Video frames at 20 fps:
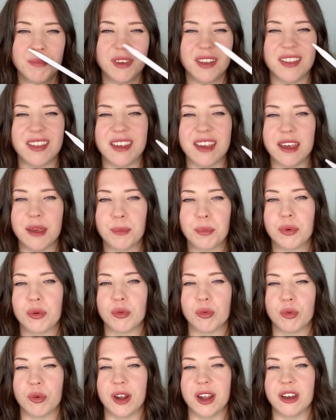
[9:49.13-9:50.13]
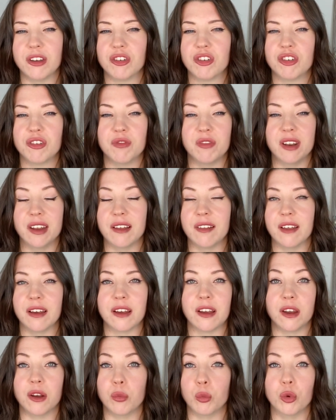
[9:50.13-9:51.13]
deep, rich,
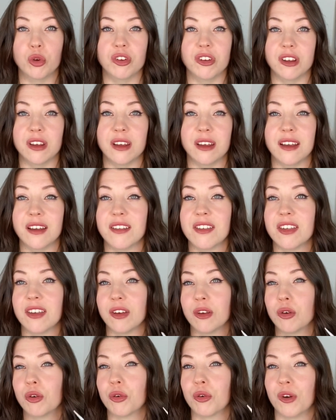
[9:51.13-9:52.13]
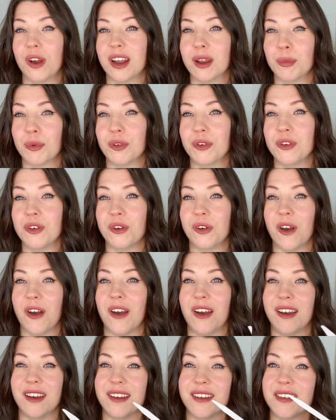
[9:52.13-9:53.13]
vanillic and woody. It's incredible, you
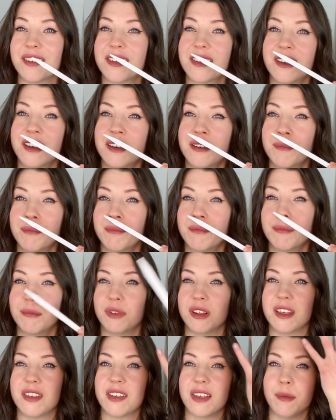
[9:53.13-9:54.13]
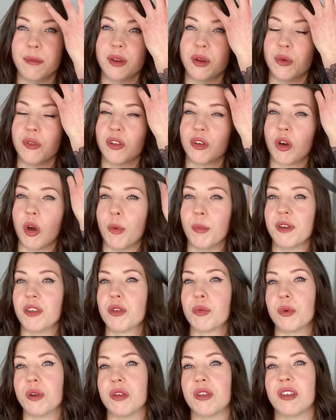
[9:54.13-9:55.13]
guys. Please let me know in the
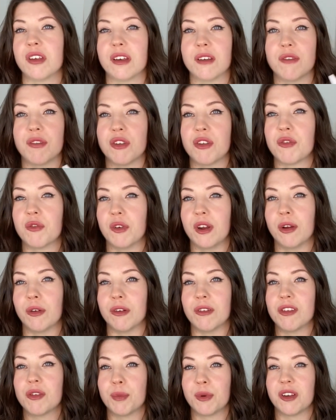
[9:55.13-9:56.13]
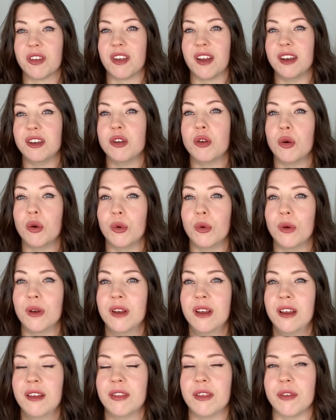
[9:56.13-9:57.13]
comments what you think of this fragrance because I know
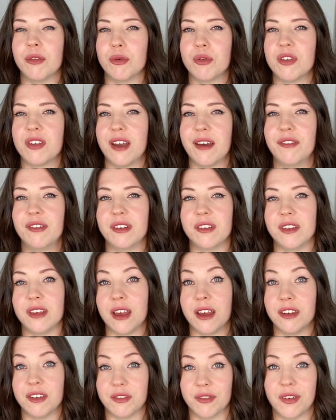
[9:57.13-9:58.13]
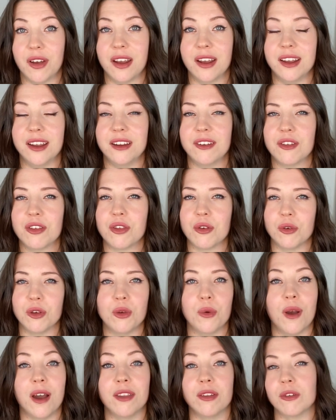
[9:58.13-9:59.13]
that there's definitely a divide, so
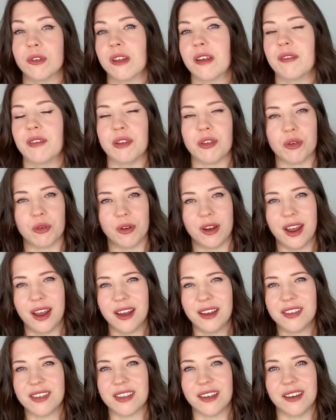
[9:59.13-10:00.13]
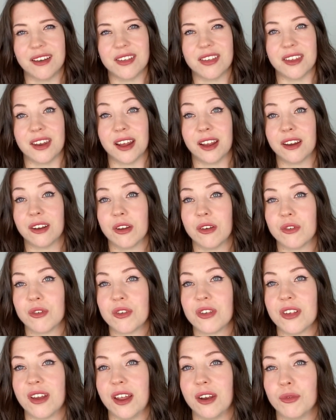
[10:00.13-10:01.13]
you either love it or hate it, and I can
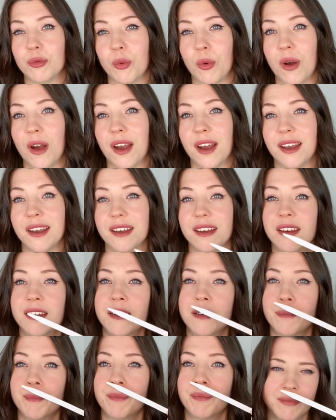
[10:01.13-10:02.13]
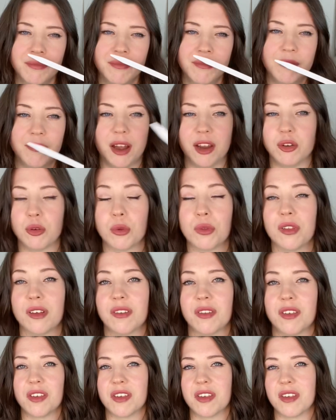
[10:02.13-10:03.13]
understand why. I don't
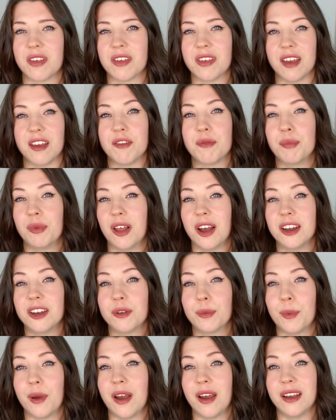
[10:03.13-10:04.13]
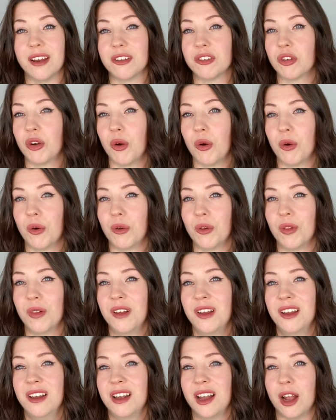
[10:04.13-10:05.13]
think is a safe blind buy at all.
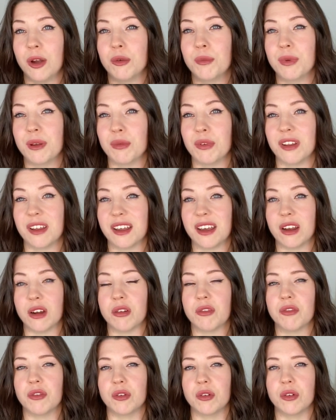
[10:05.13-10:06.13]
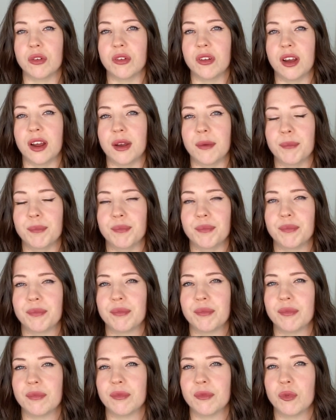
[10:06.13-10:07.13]
I would be really careful um,
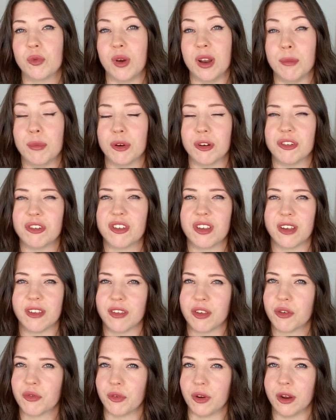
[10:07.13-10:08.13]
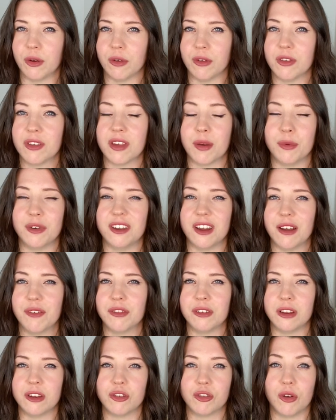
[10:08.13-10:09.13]
when purchasing this fragrance I would
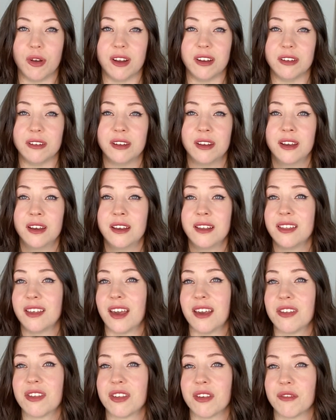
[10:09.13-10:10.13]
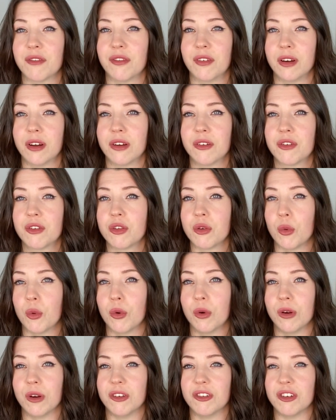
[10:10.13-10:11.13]
definitely try and test it first
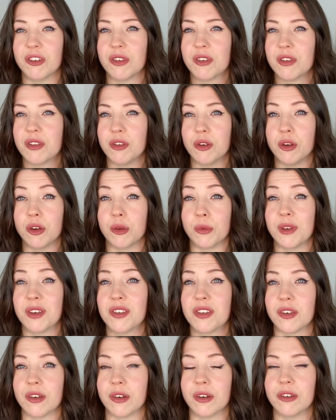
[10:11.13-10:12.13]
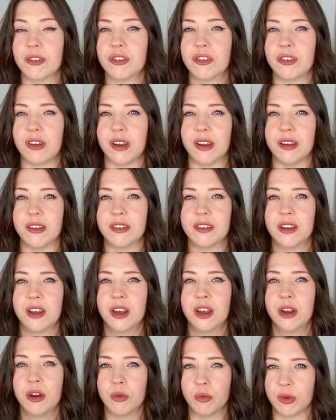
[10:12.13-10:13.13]
or just do your research and
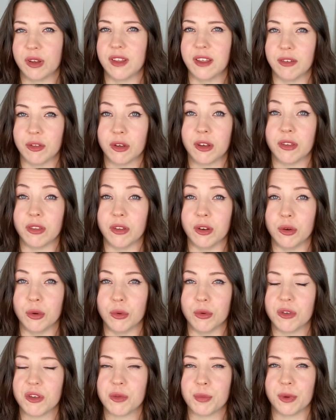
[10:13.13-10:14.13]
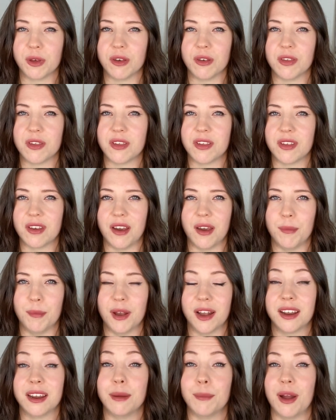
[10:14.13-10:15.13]
really look at the notes because um,
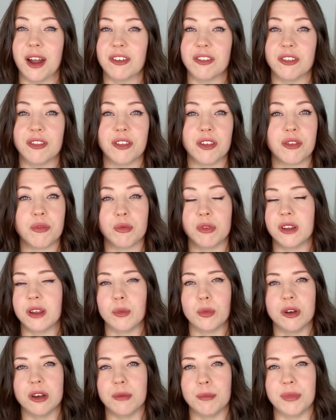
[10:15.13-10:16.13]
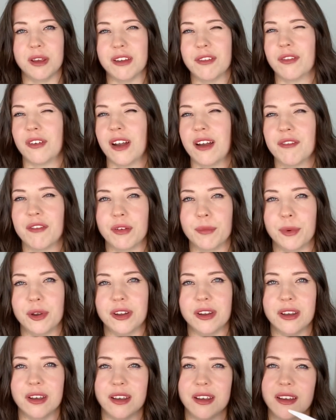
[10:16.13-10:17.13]
I can imagine this really wouldn't be for
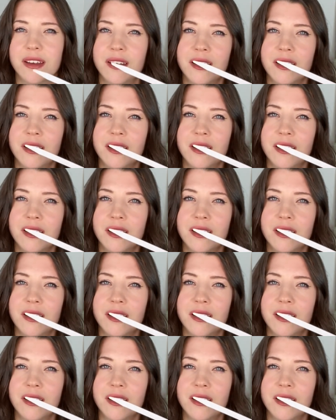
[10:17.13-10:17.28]
everybody.